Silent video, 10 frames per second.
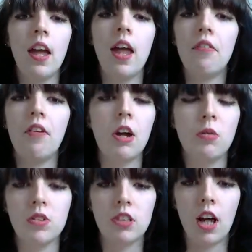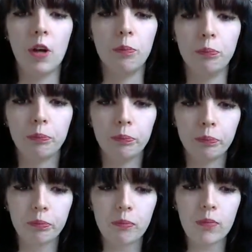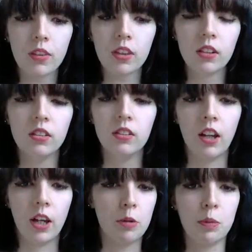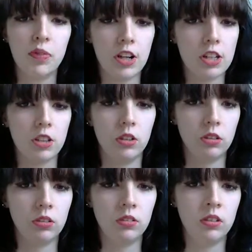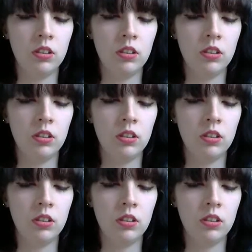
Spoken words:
if I was like a professional